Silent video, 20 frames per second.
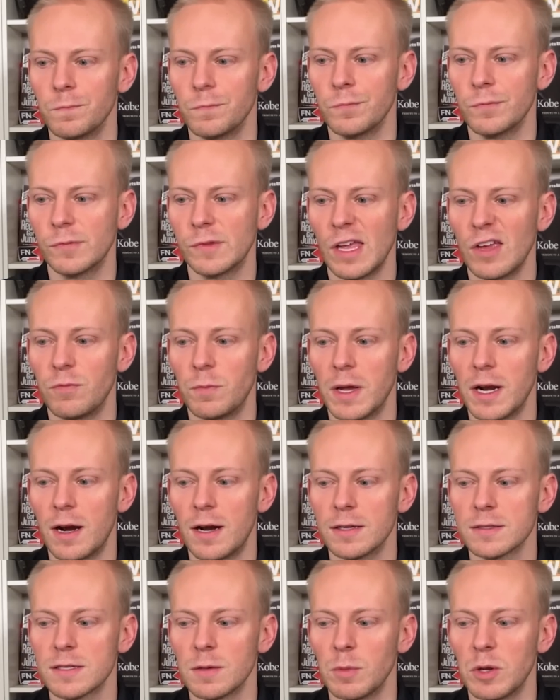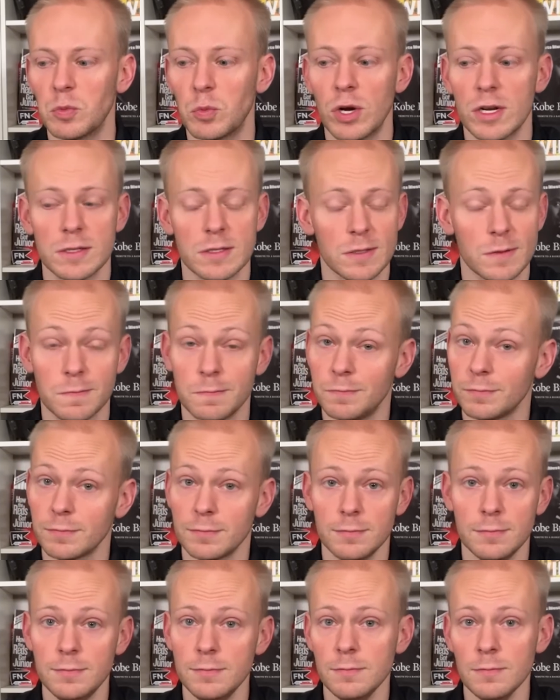They've been awesome, and Russ
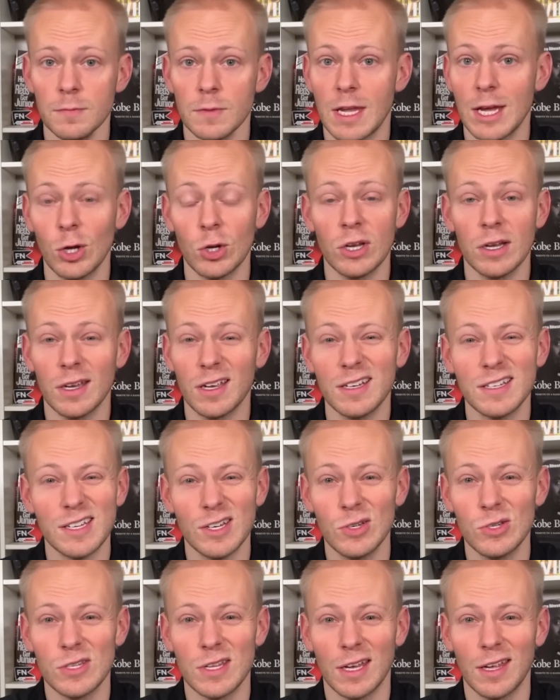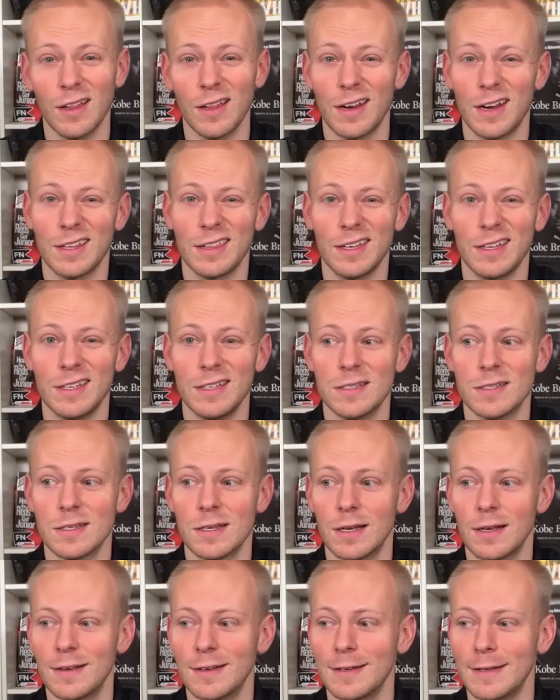killed it, continues to kill it. I think he's
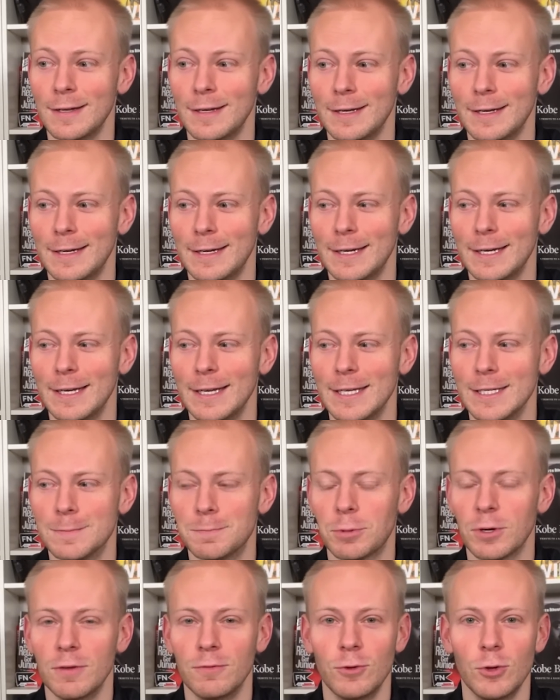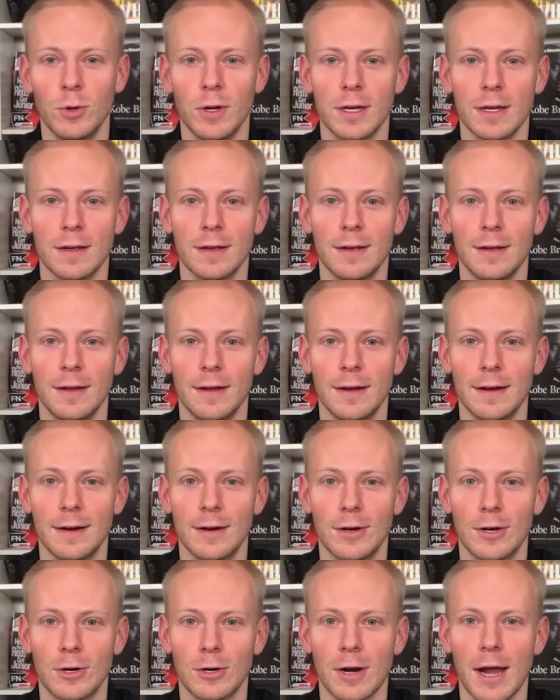previewing
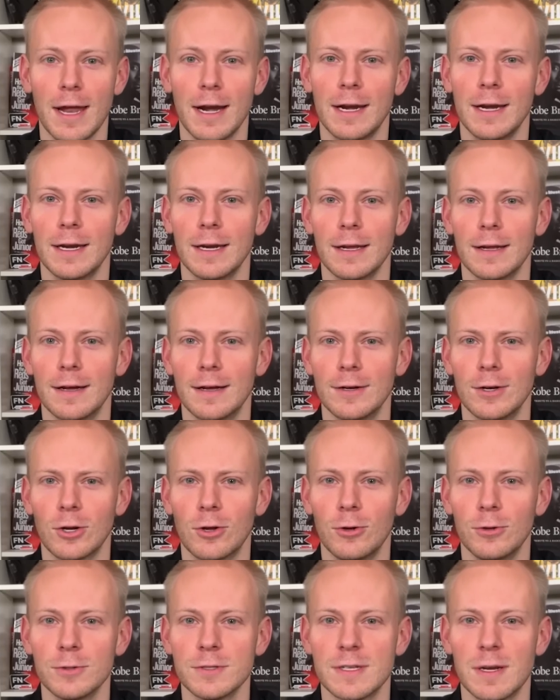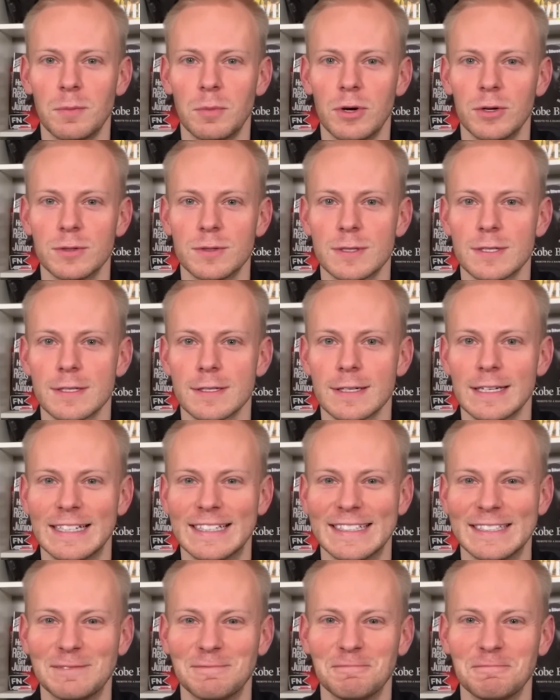or editing Nicole Zembrot's
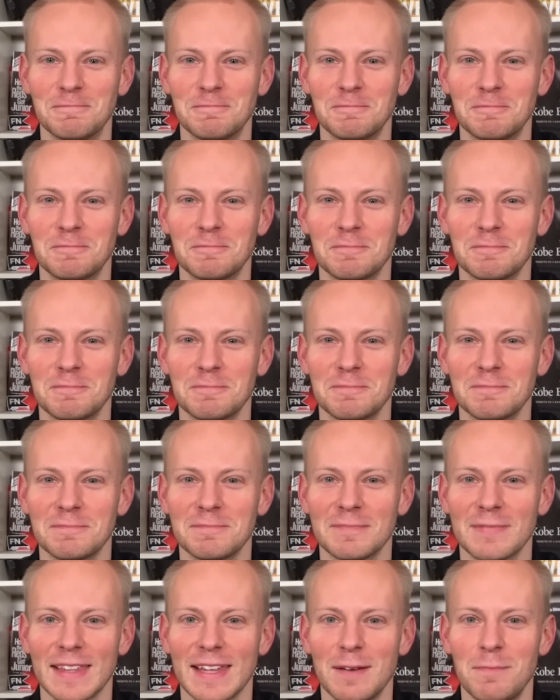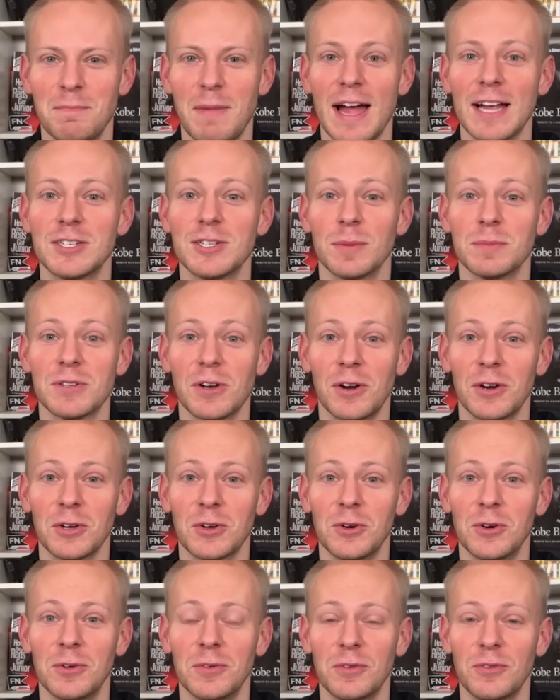matchups
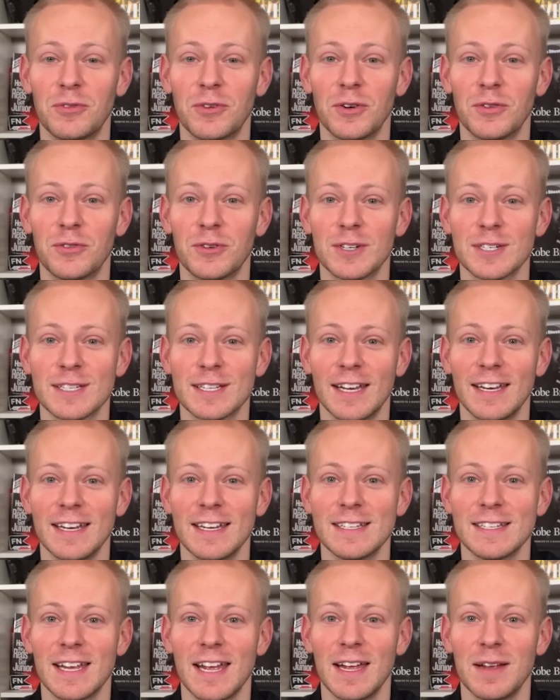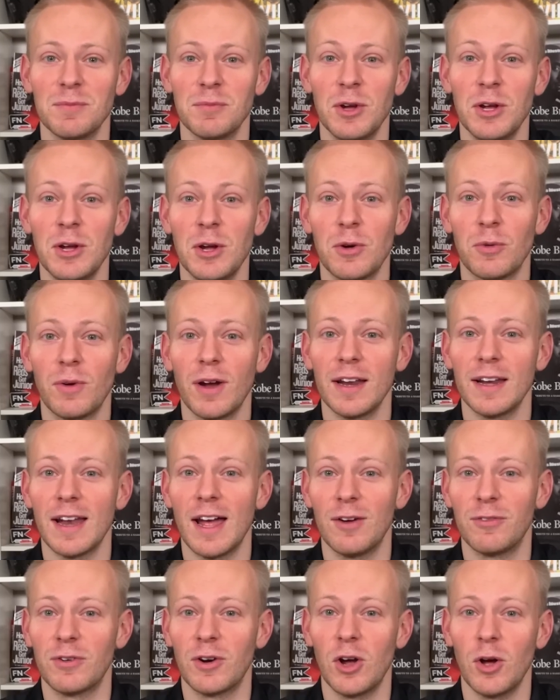article for Sunday's game right now
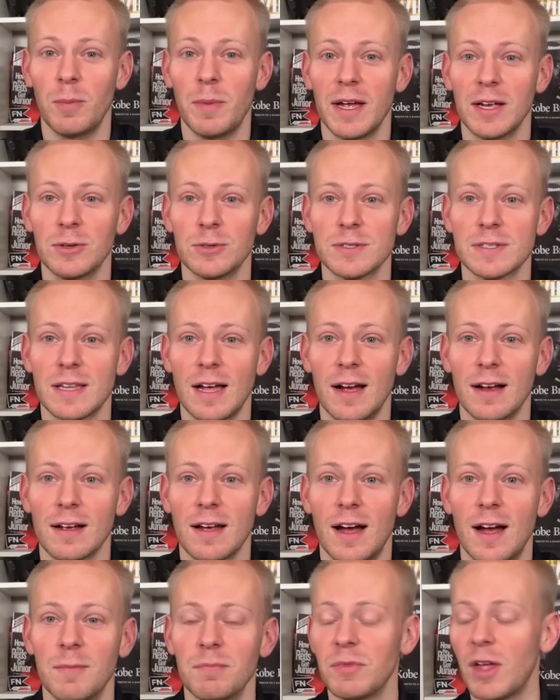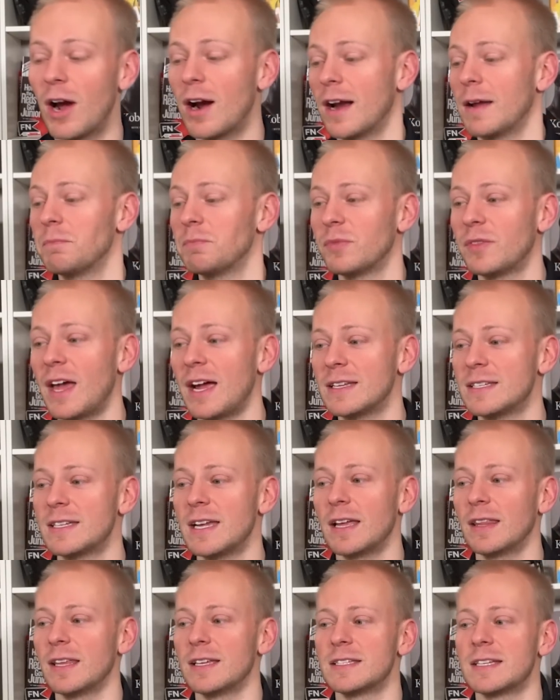for allbengals.com. All right, that
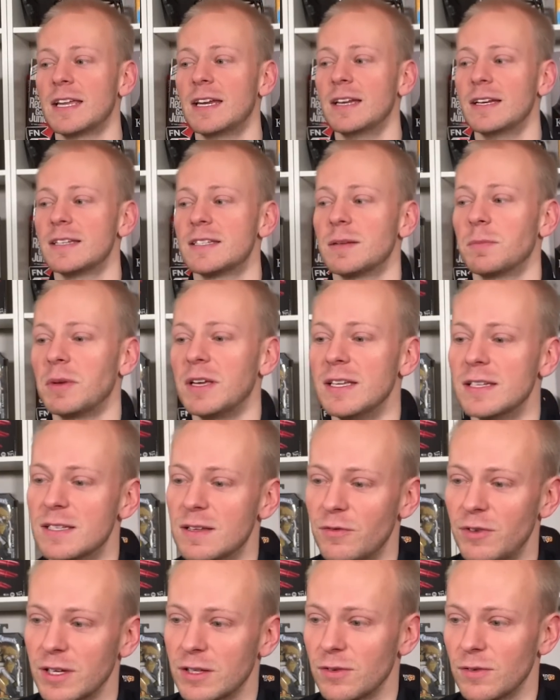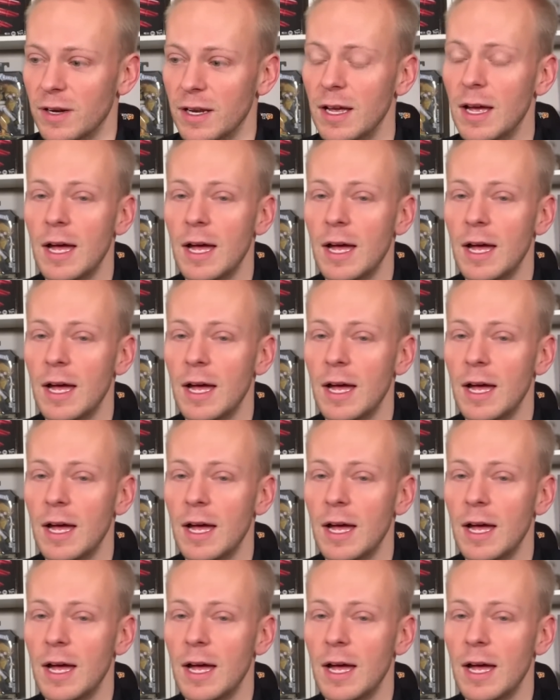said, let's get into some keys to victory.